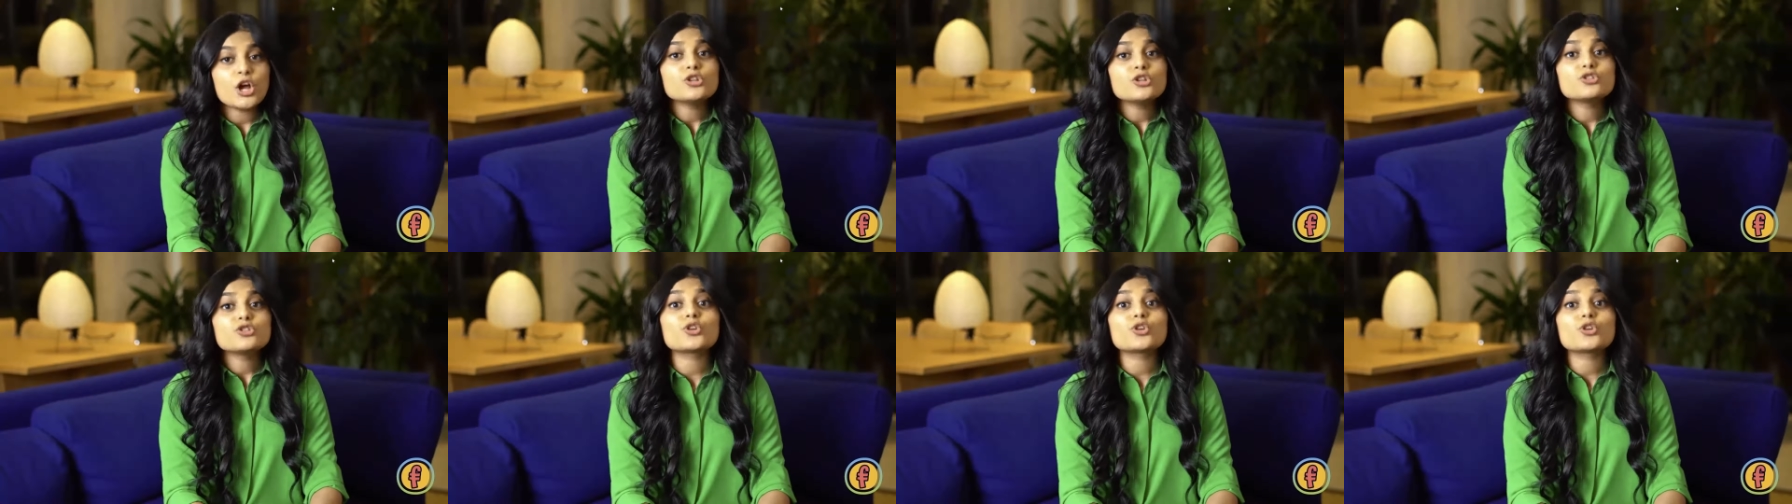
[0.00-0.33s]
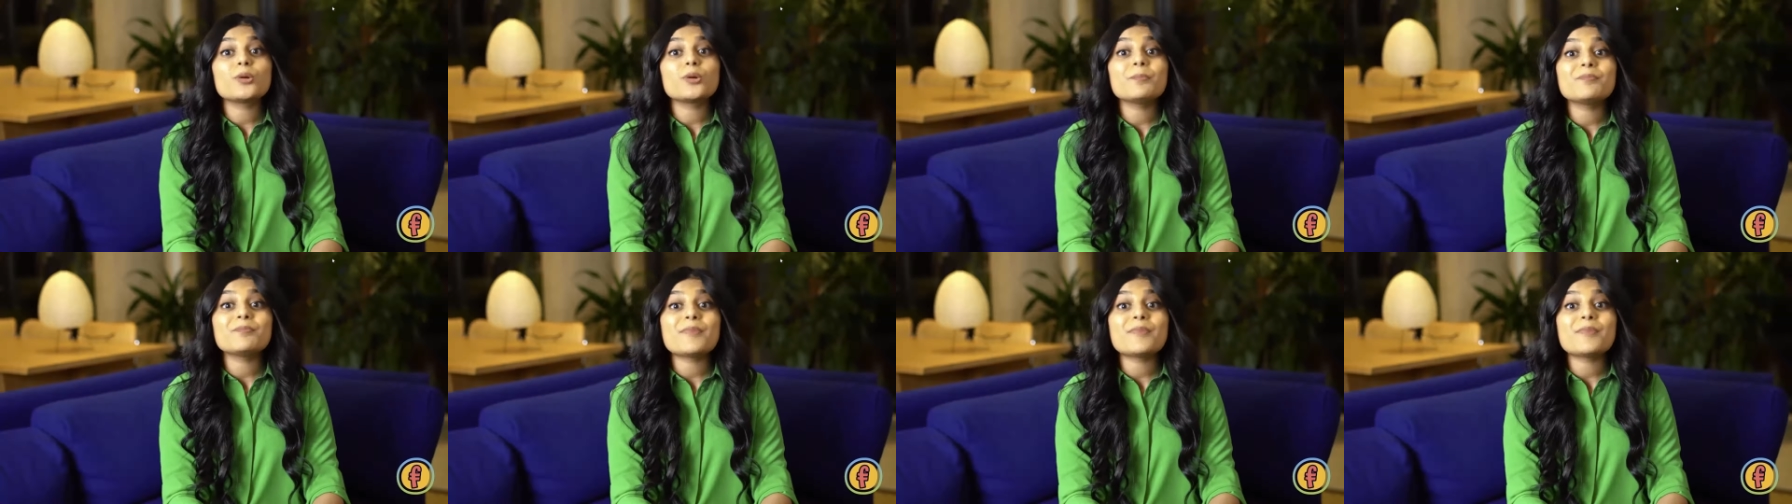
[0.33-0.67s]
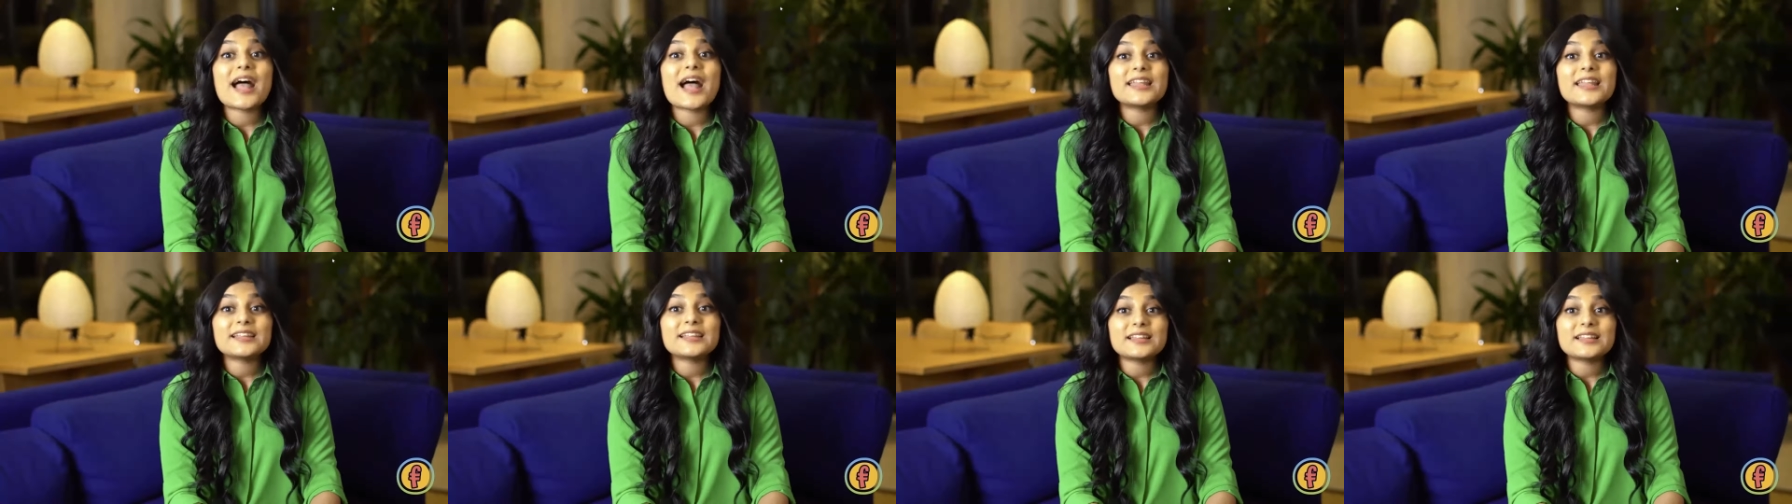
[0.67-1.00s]

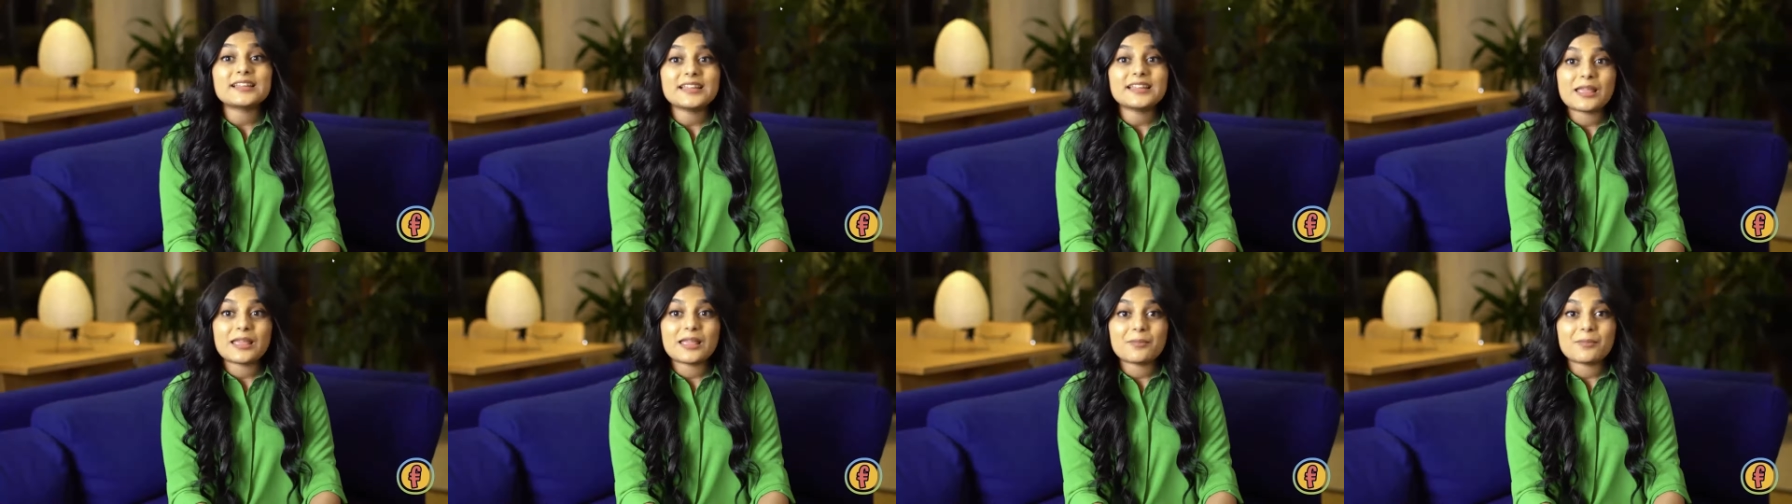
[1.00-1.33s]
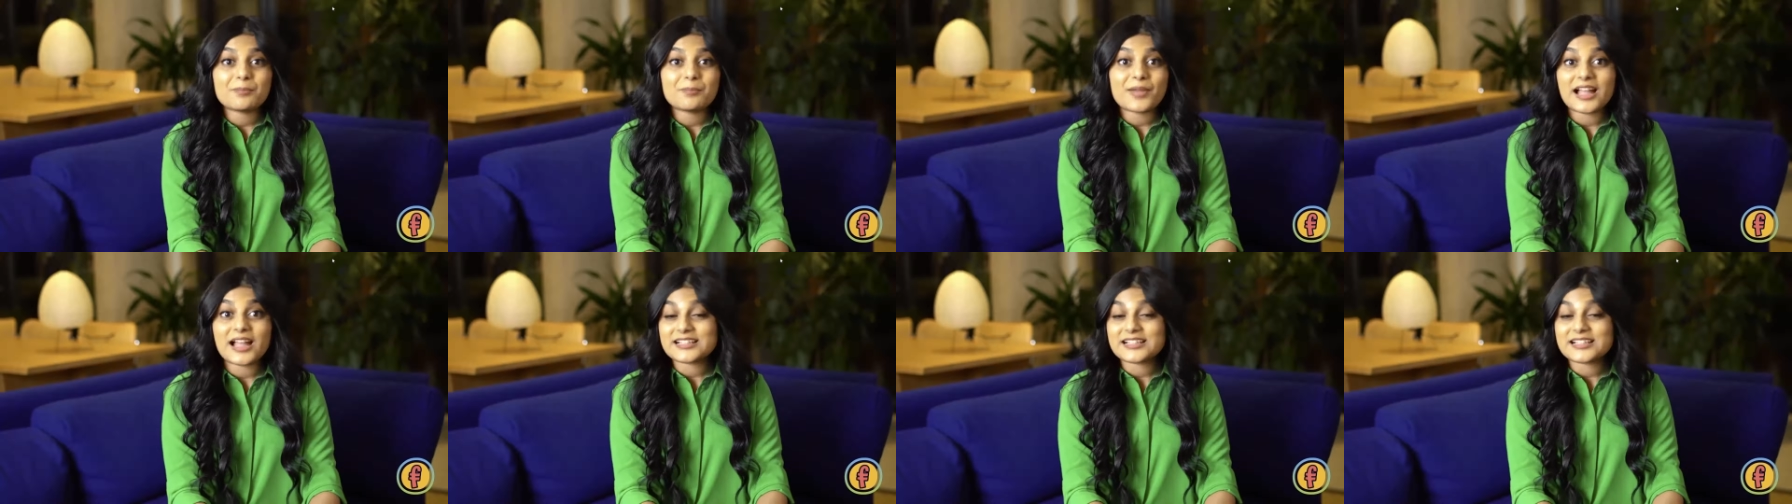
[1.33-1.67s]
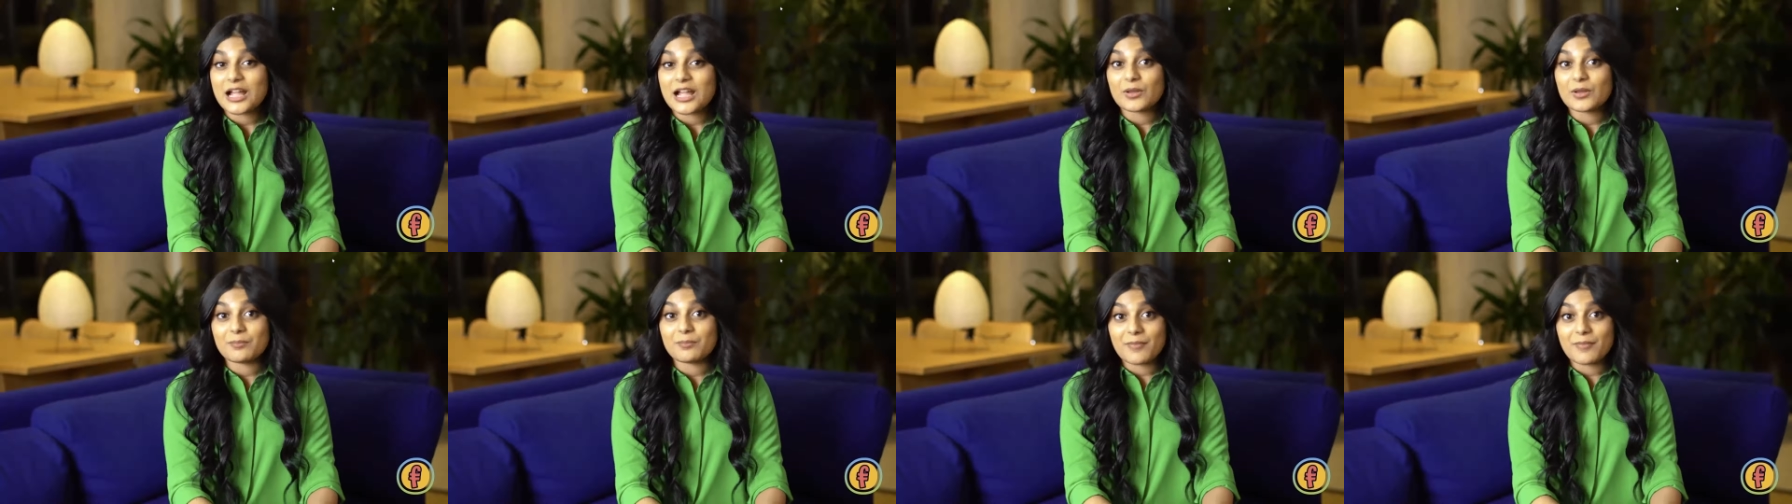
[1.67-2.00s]
dramatically impact
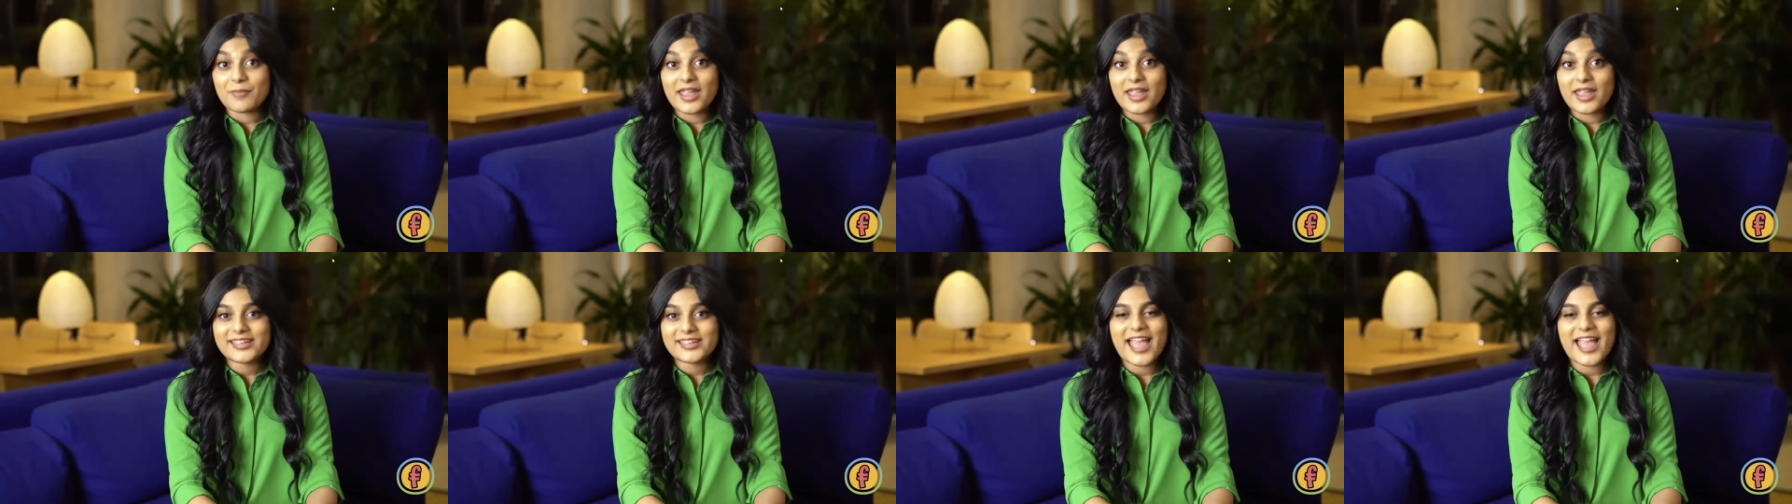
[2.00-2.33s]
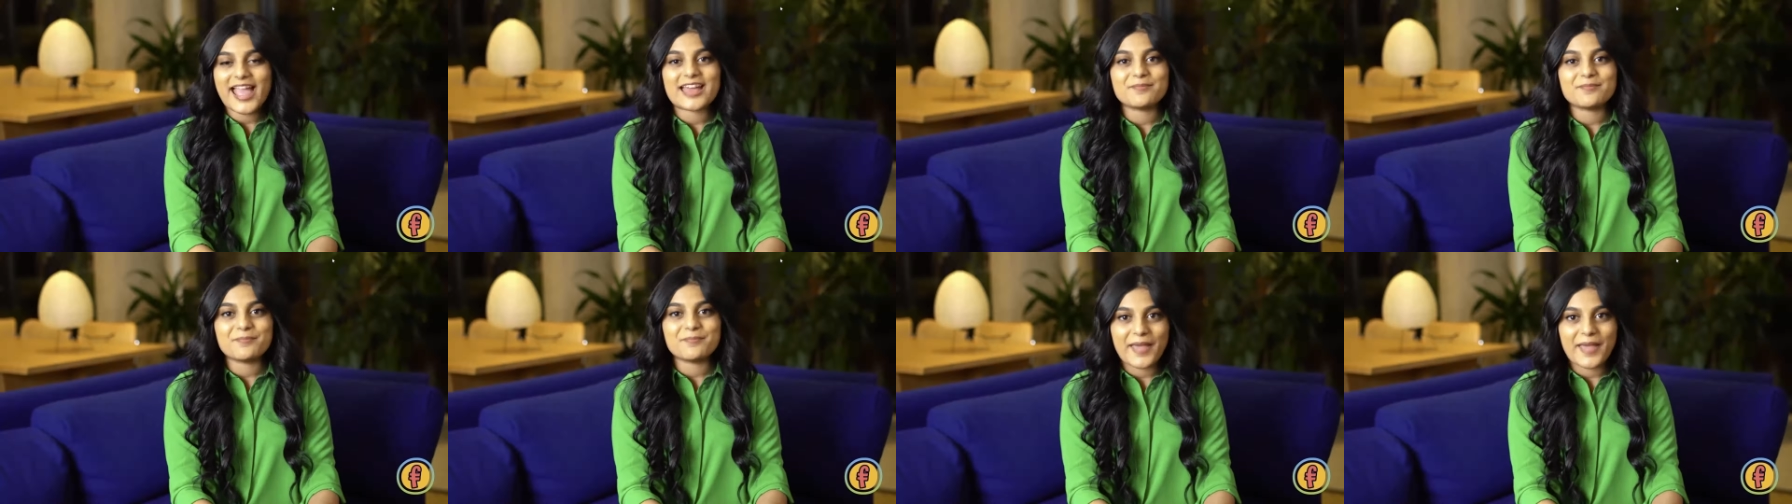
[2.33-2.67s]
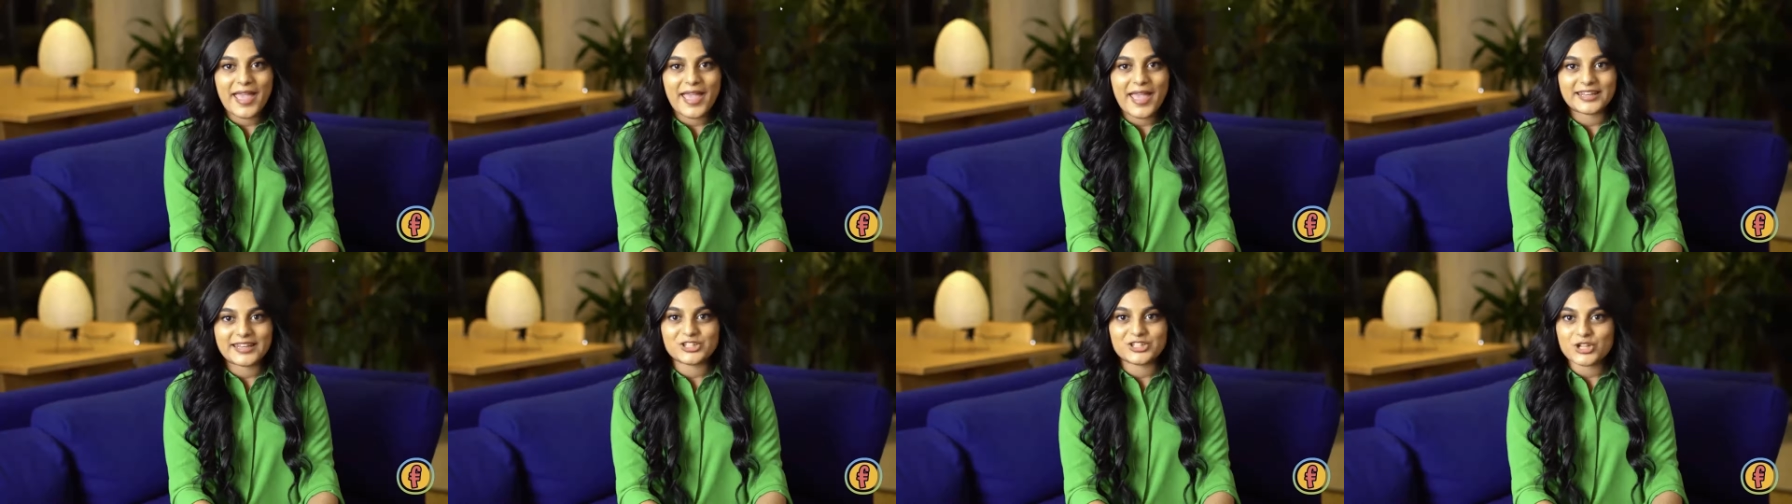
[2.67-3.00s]
how we make and
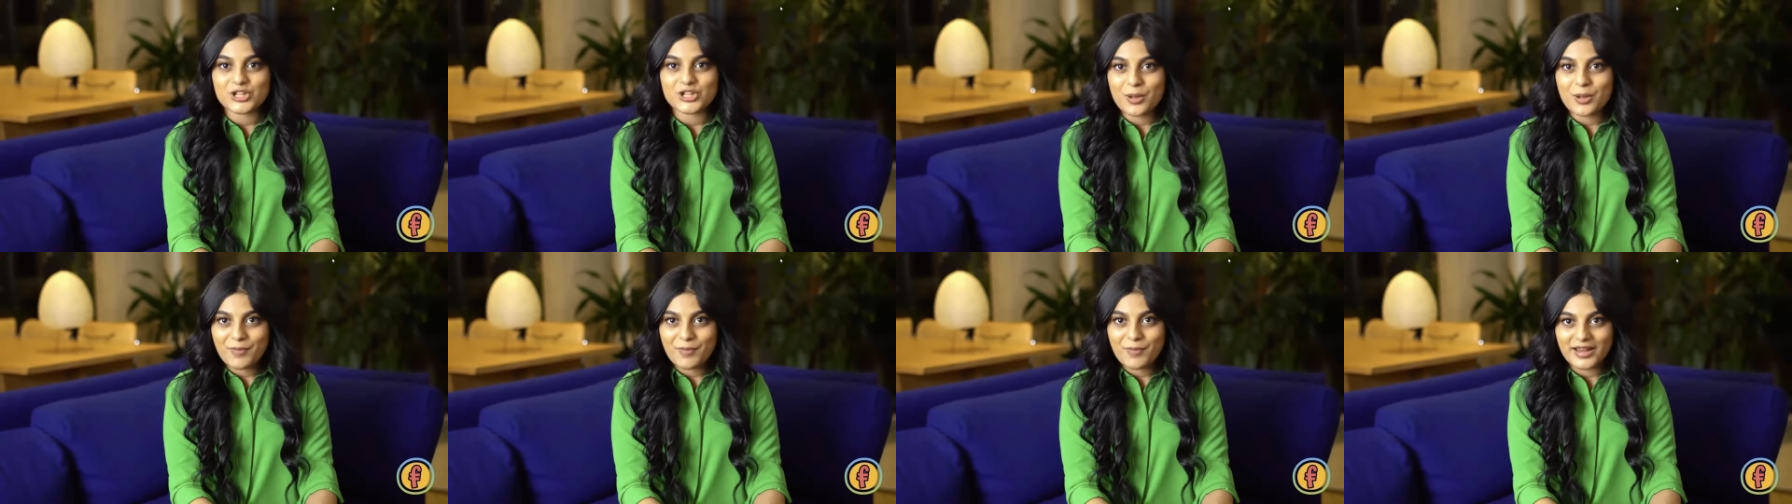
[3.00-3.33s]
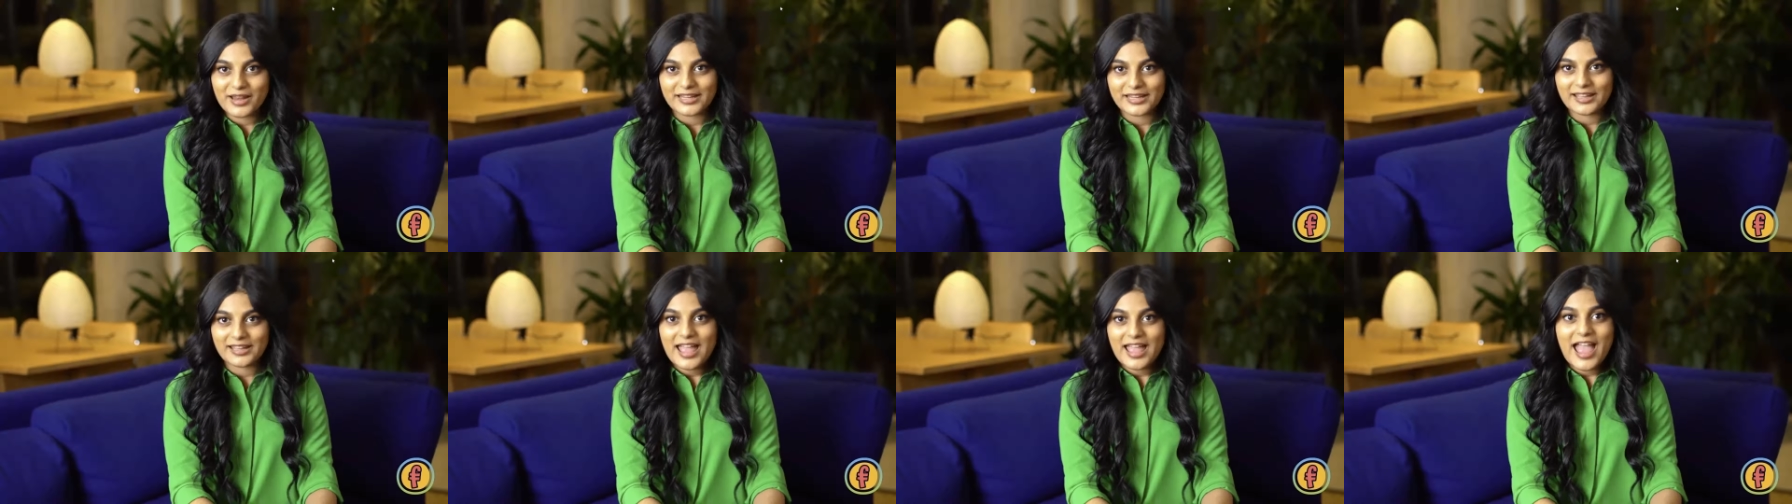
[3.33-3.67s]
manage money.